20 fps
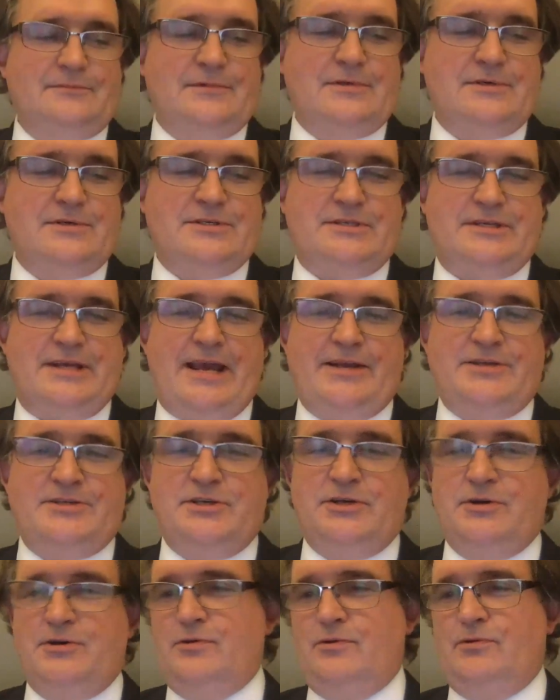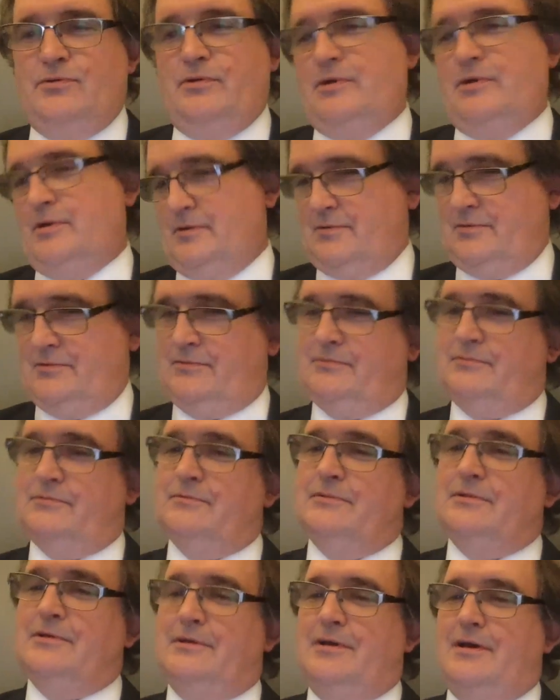Stay tuned.
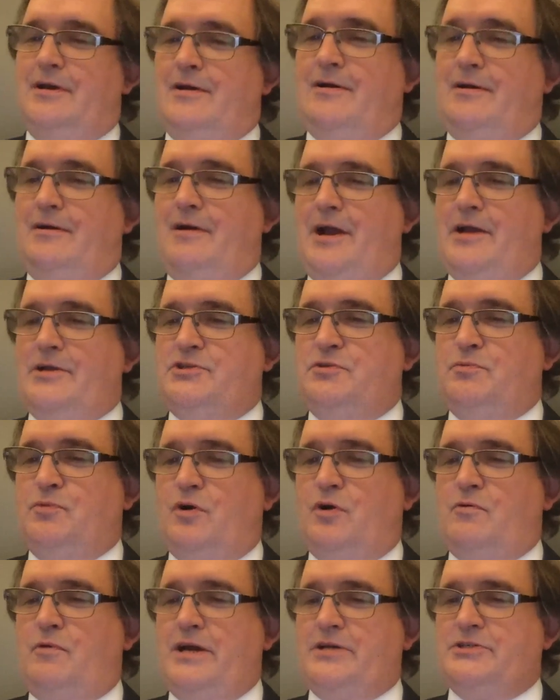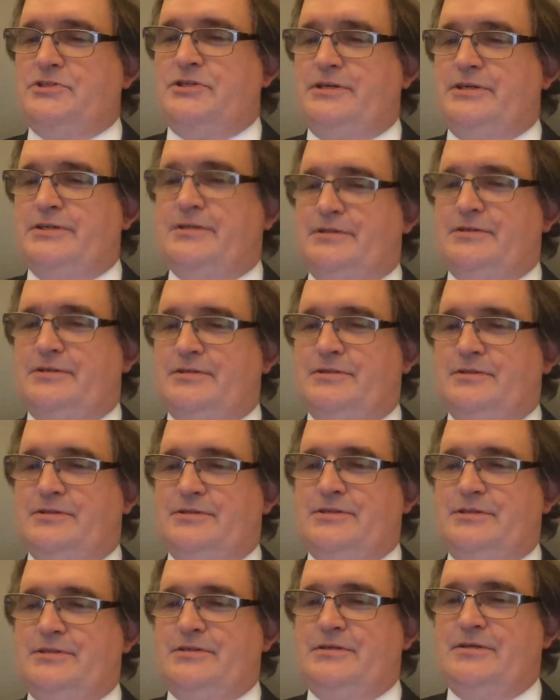All right. Two more
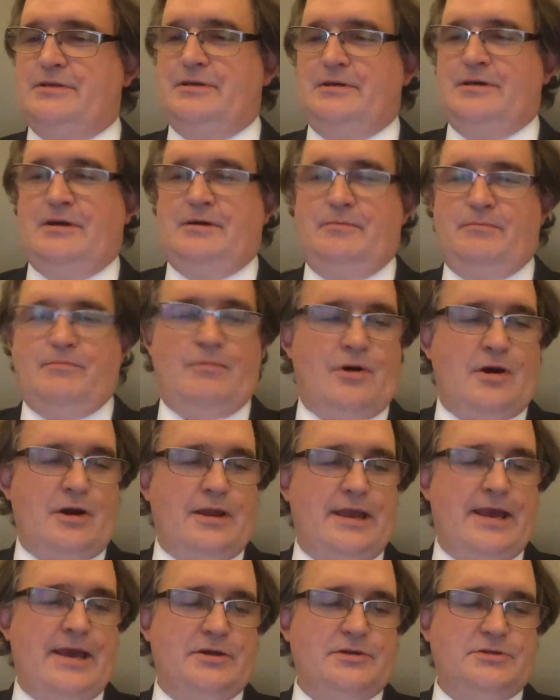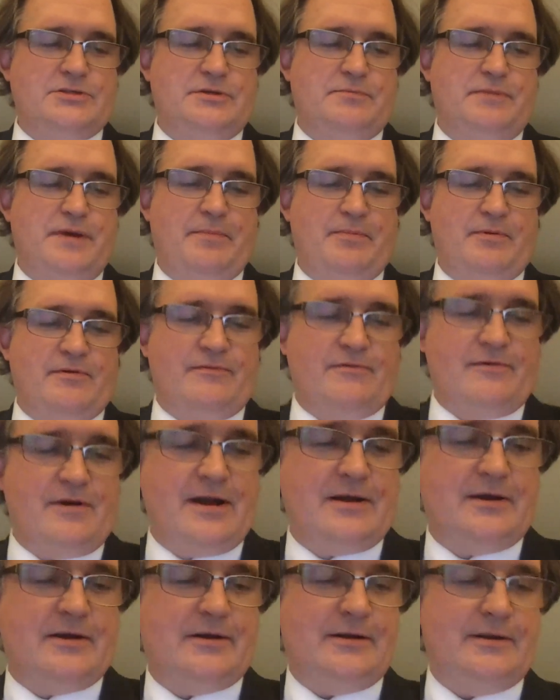questions. Mark Anderson, paper of
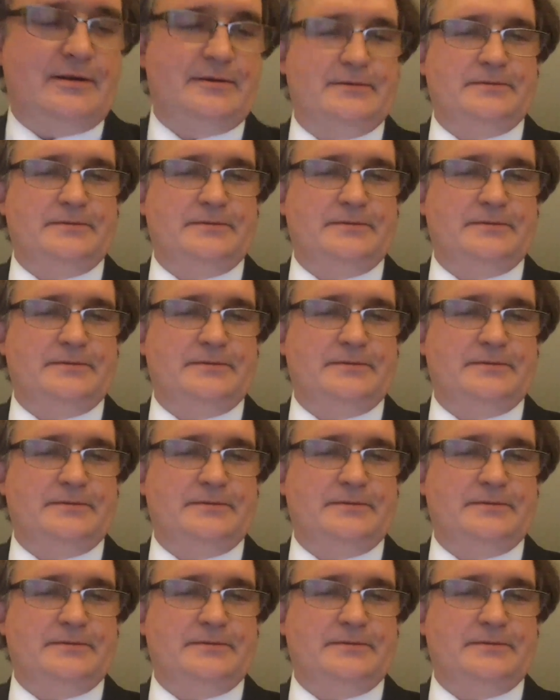record.